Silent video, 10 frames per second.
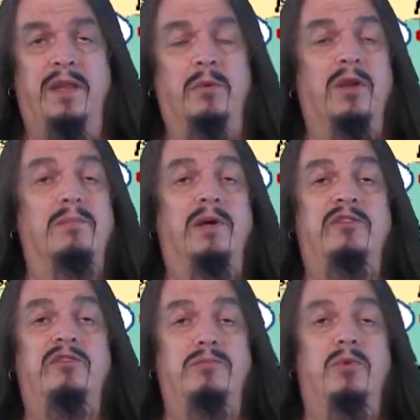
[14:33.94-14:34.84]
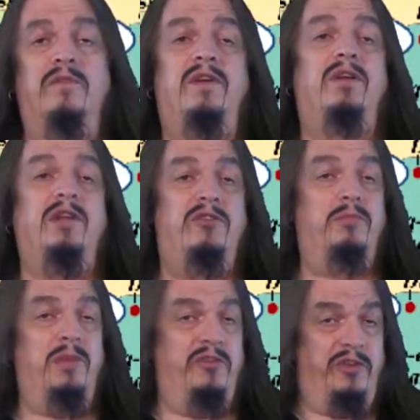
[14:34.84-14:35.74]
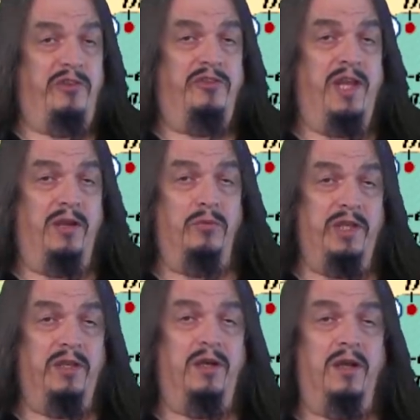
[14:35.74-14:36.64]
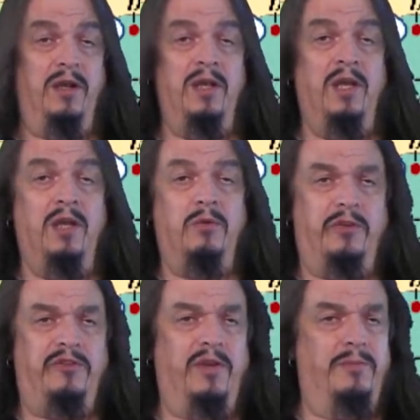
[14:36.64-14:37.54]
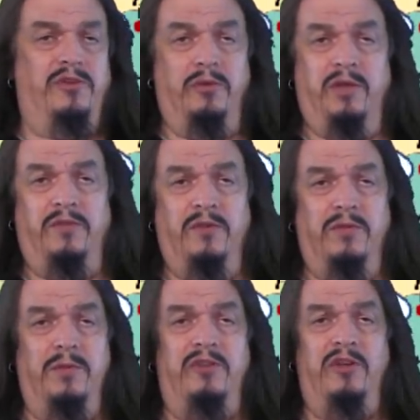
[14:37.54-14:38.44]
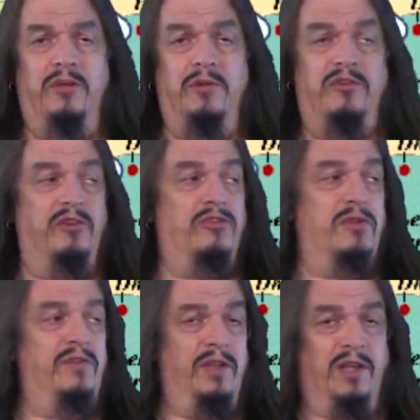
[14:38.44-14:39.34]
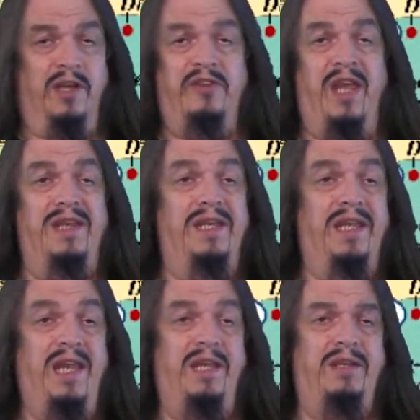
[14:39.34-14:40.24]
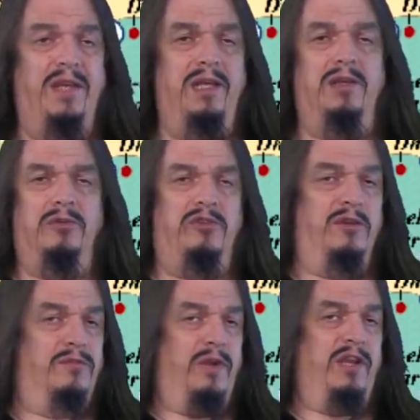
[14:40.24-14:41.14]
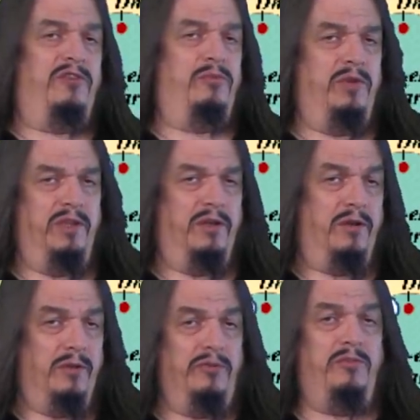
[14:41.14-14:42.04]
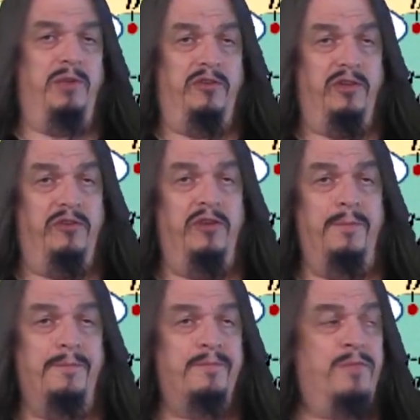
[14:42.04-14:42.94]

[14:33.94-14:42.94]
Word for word: They were a much more varied species than we are, with some so different from each other as to trivialize and negate any notion of race within our own species.